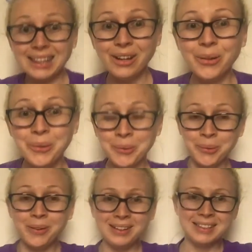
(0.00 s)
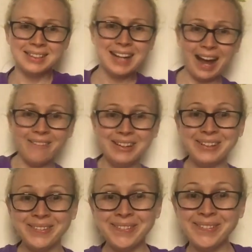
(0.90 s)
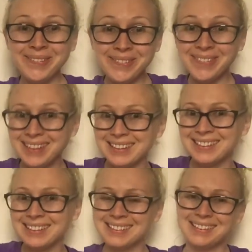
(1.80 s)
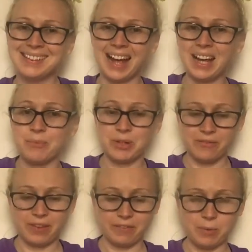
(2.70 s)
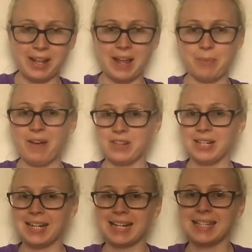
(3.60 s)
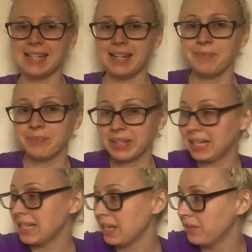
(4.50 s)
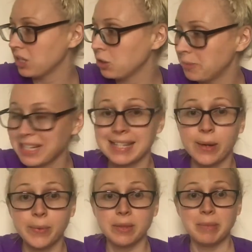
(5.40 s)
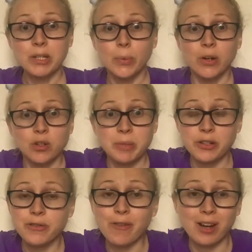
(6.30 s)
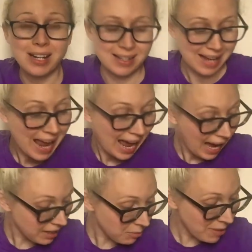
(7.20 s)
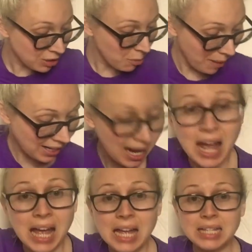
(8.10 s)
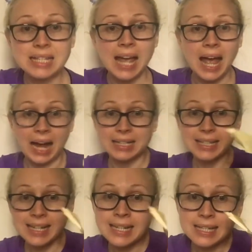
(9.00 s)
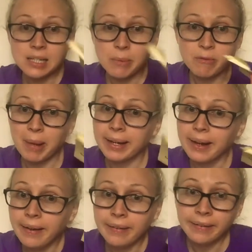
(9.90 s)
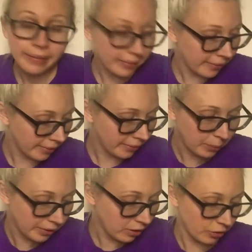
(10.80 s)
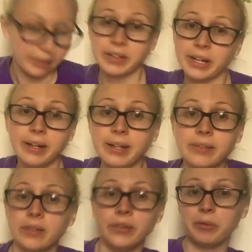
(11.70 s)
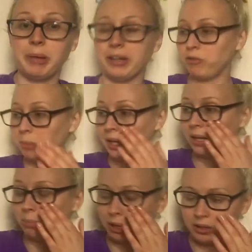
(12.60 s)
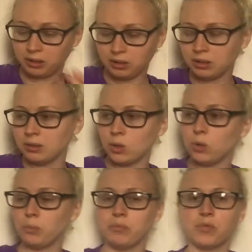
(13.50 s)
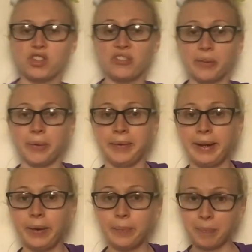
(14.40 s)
Hello, how are you? I'm doing very well. I'm having a nice day. Seren's come to sit with me to watch me do phonics and mess up my cards and eat some of my cards. Well, they're not even cards, they're just made of paper. Oh, she's gone now.